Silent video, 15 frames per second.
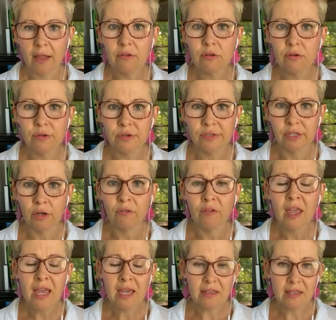value
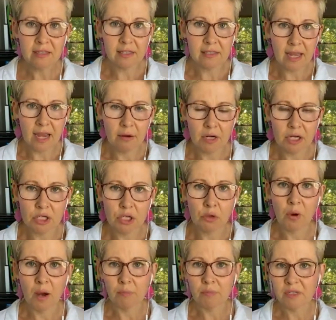yourself, this is how I
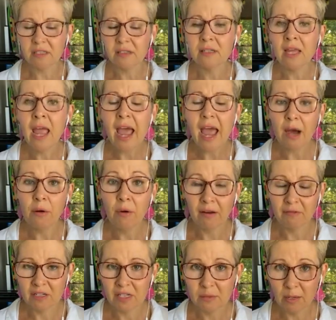show up, this is how
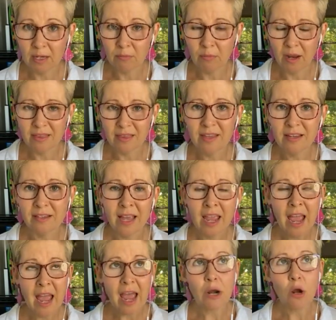I respect my things.
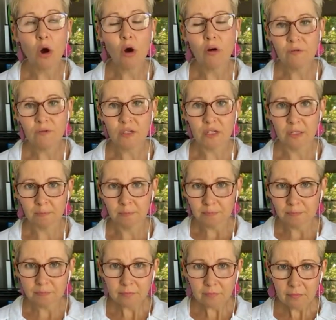And often,
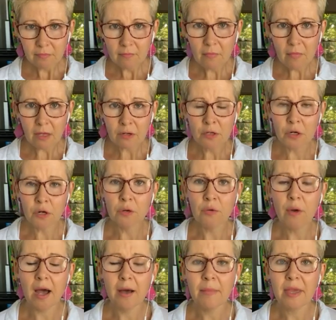you
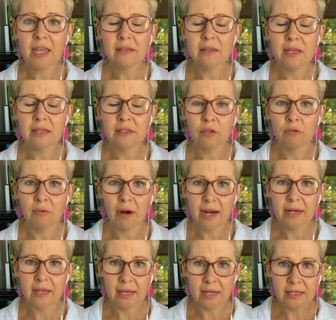know, it's a
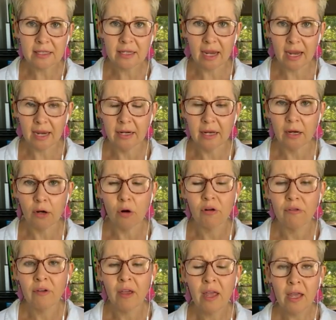greater indicator
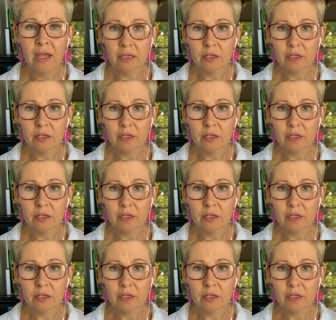of,